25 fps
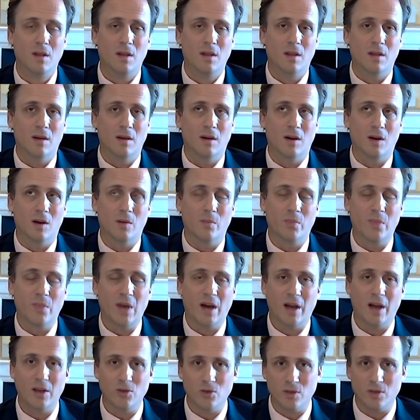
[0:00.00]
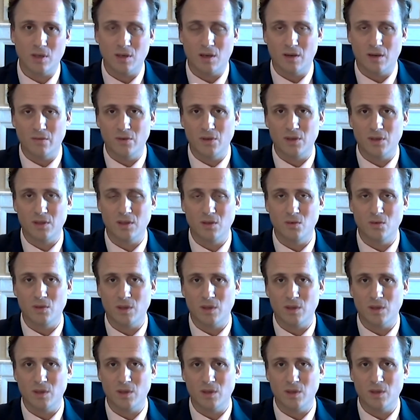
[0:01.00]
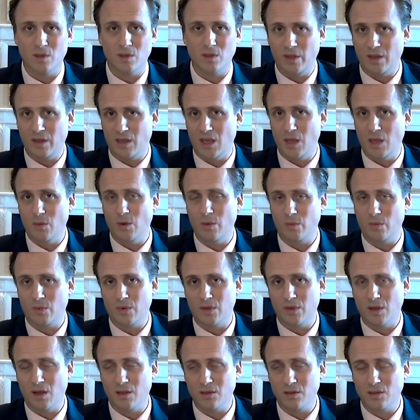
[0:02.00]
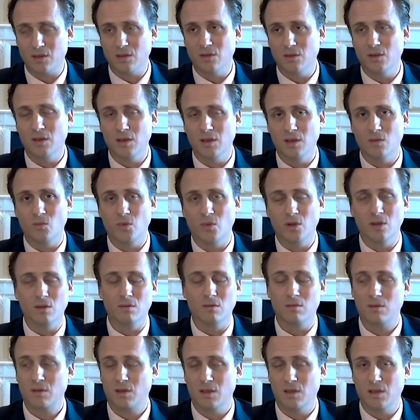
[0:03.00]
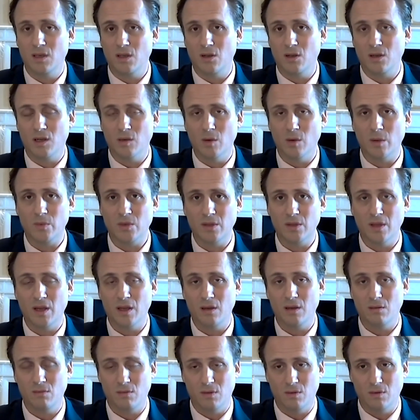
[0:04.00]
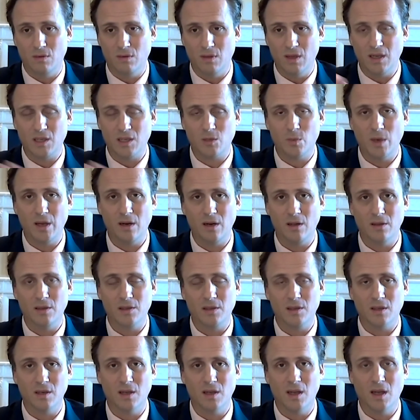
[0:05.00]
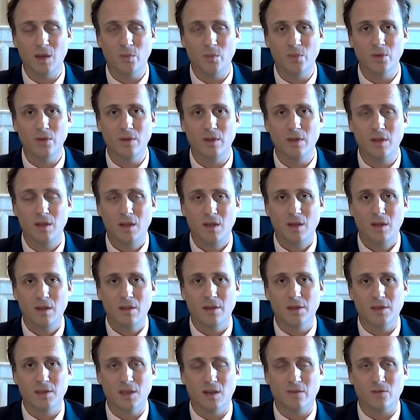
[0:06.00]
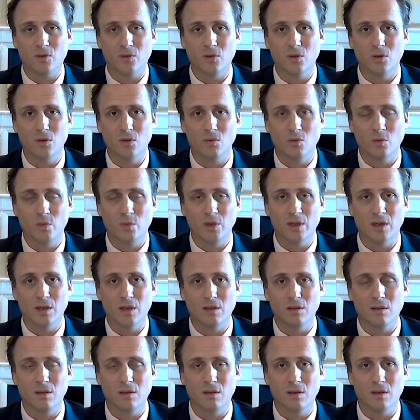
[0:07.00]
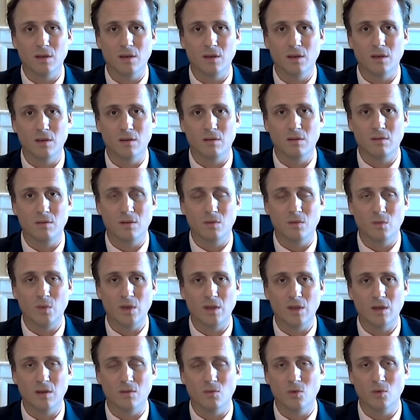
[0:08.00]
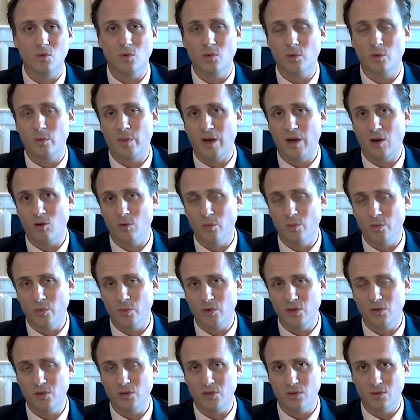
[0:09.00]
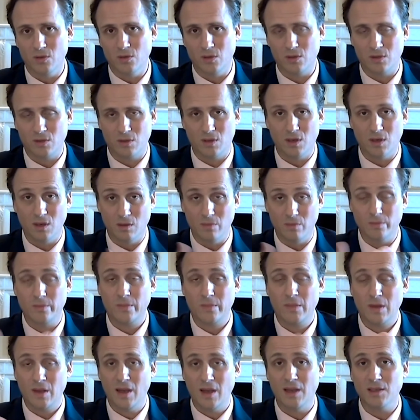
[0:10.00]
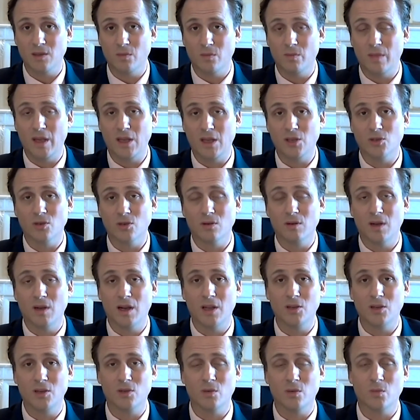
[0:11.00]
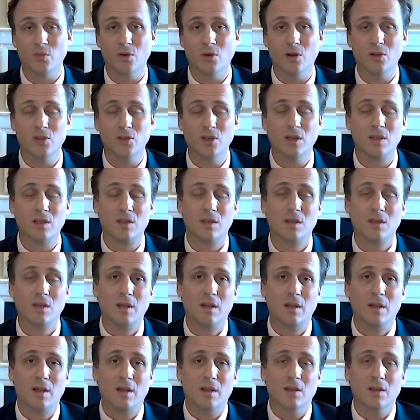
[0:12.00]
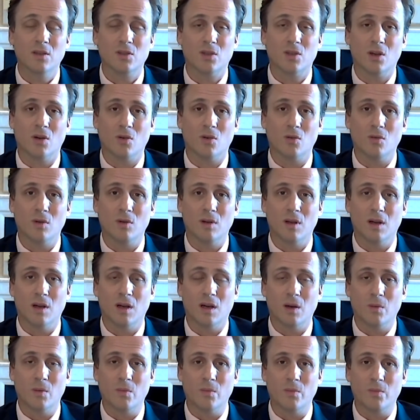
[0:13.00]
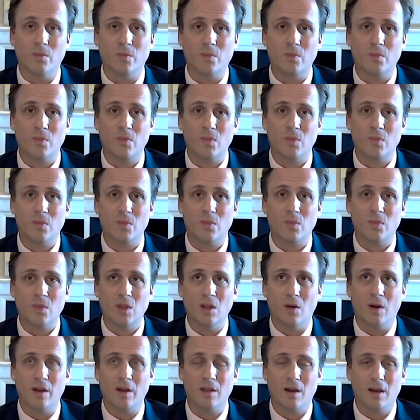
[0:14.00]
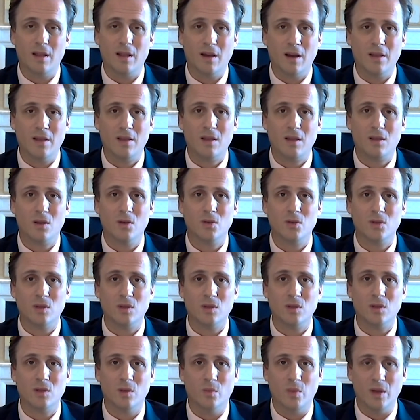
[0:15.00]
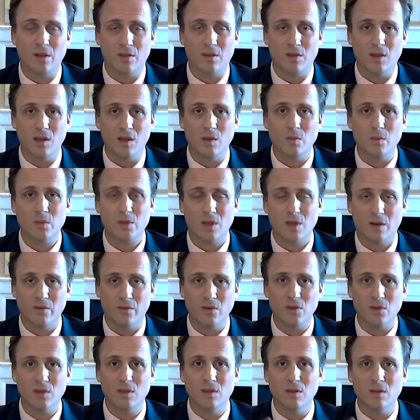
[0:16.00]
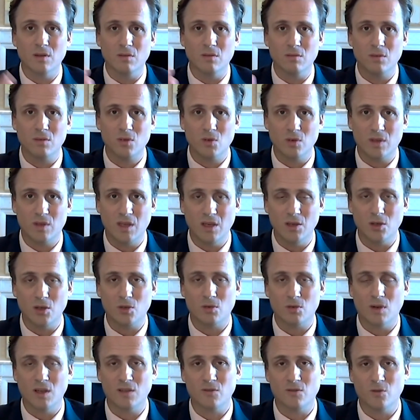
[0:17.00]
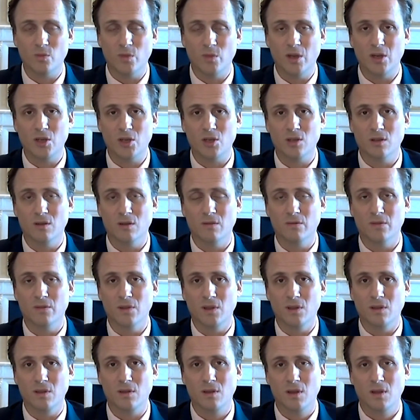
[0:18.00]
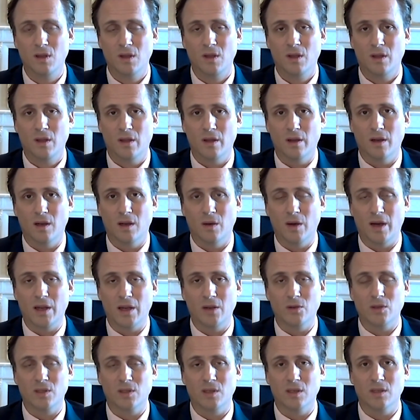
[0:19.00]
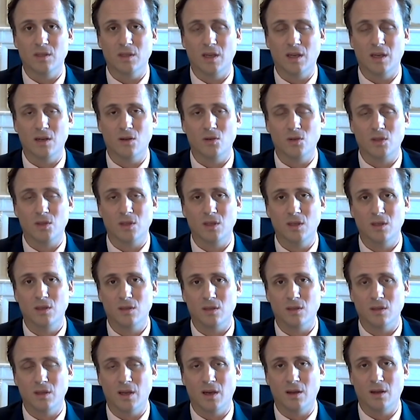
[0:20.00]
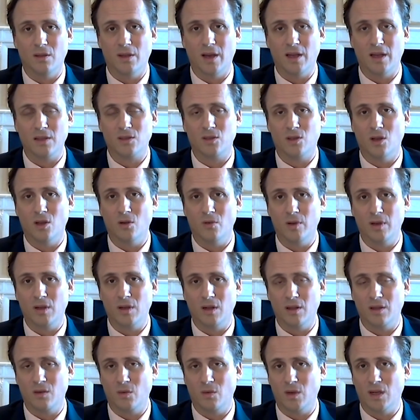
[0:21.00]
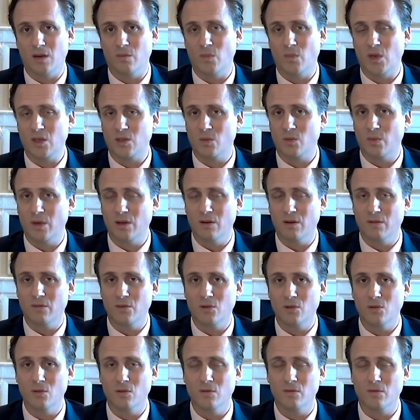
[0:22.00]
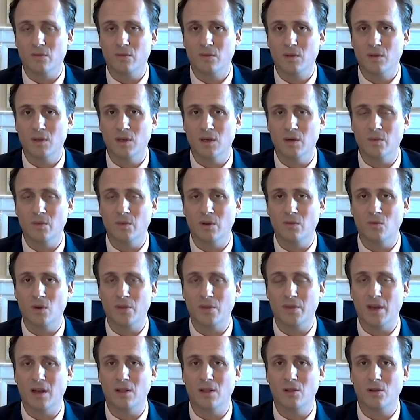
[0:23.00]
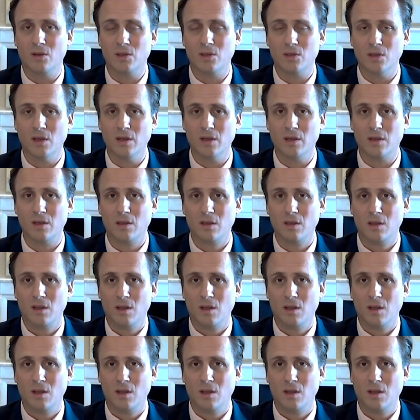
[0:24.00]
Hydrogen obviously was something that came up constantly and will continue to come up today. The next panel that's going to happen this afternoon will be on it'll be a renewable power producer who has a major hydrogen project. So I think those are the big themes. Obviously, the strategic transformation of the IOCs and NOCs and how that's going. I think we got a much better view of what that looks like.